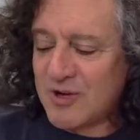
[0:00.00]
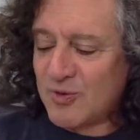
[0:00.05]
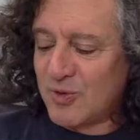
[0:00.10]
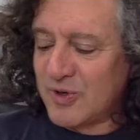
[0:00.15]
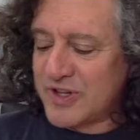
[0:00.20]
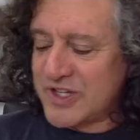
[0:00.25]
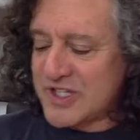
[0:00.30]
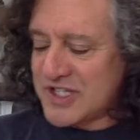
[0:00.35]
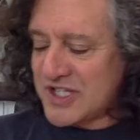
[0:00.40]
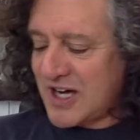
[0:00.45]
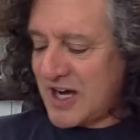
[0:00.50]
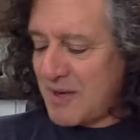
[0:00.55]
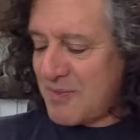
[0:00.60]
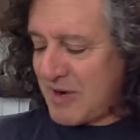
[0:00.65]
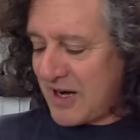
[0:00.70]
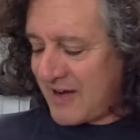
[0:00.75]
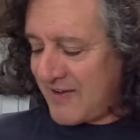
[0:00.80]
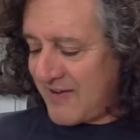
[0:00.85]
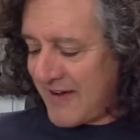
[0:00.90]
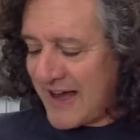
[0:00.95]
Well, this time,
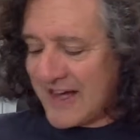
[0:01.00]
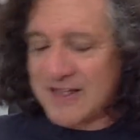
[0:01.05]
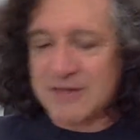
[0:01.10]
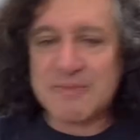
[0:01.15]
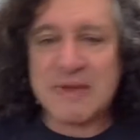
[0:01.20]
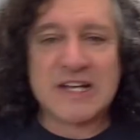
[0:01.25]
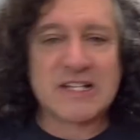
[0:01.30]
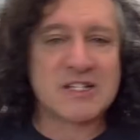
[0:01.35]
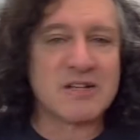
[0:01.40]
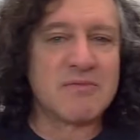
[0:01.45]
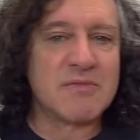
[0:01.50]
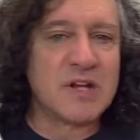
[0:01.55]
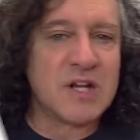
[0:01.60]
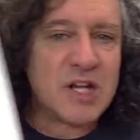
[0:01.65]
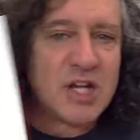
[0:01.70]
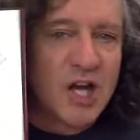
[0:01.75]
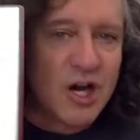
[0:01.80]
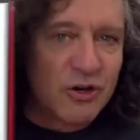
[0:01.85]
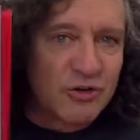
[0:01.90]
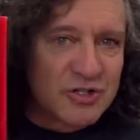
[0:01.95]
I've had to make
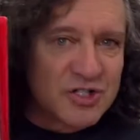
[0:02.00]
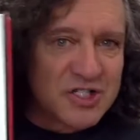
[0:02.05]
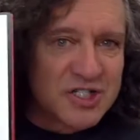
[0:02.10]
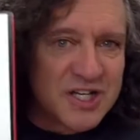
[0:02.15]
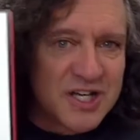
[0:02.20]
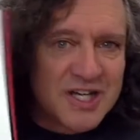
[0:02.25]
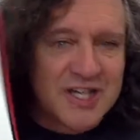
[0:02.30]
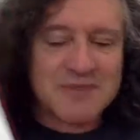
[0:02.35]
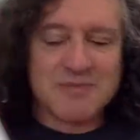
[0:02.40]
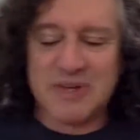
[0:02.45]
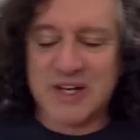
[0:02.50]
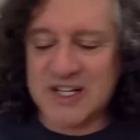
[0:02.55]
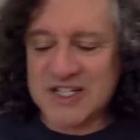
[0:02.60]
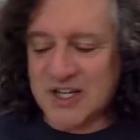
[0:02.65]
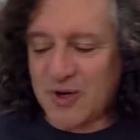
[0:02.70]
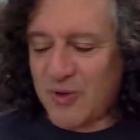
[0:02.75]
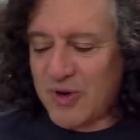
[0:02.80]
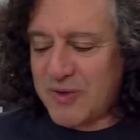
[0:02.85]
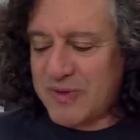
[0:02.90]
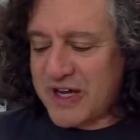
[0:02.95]
some notes because I
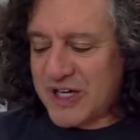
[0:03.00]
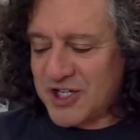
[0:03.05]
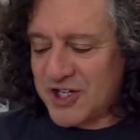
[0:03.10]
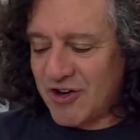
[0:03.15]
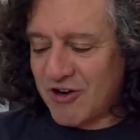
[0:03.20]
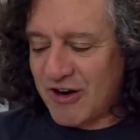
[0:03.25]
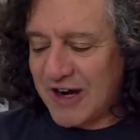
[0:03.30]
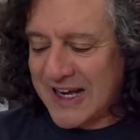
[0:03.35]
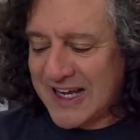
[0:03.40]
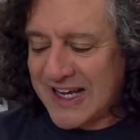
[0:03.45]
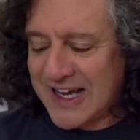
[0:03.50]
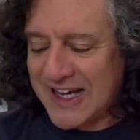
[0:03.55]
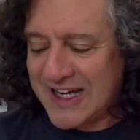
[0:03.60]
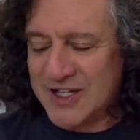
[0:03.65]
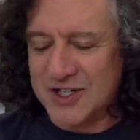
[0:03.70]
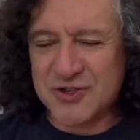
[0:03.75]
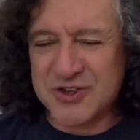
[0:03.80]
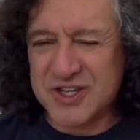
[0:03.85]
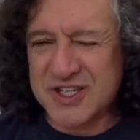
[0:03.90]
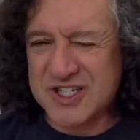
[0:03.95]
want to make sure I kind
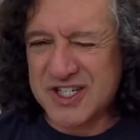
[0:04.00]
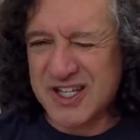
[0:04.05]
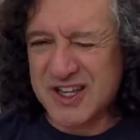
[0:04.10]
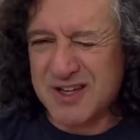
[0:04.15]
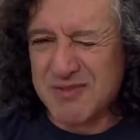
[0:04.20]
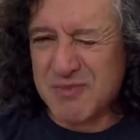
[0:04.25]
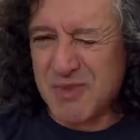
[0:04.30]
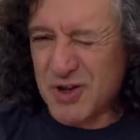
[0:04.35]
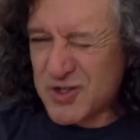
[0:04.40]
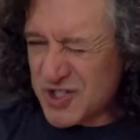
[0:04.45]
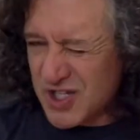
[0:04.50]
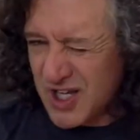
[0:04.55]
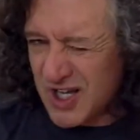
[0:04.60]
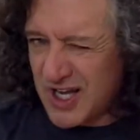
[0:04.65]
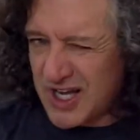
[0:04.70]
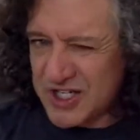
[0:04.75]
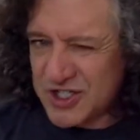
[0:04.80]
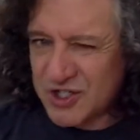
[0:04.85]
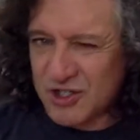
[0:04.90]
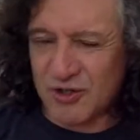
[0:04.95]
of do this in the most
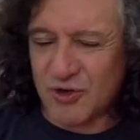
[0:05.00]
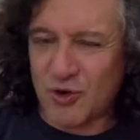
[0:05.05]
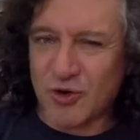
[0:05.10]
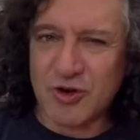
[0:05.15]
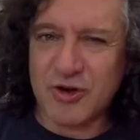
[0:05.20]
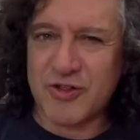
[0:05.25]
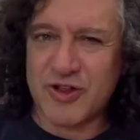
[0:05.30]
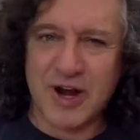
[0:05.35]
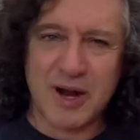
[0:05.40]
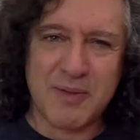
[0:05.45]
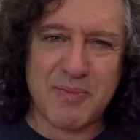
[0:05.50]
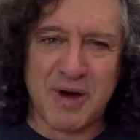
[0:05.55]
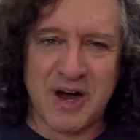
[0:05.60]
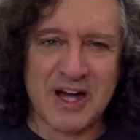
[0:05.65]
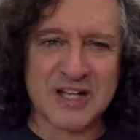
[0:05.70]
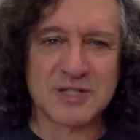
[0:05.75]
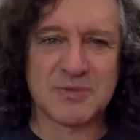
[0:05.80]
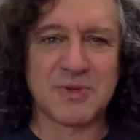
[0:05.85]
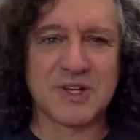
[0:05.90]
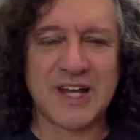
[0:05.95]
logical order that I
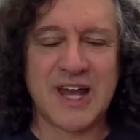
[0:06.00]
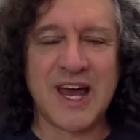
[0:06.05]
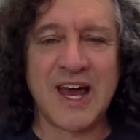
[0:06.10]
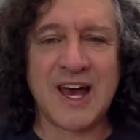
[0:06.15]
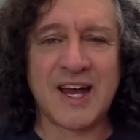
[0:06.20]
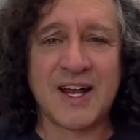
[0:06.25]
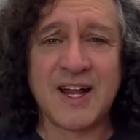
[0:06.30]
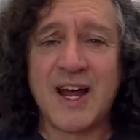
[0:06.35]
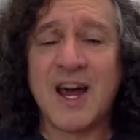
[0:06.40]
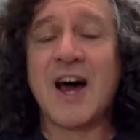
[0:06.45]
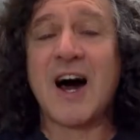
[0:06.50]
possibly can.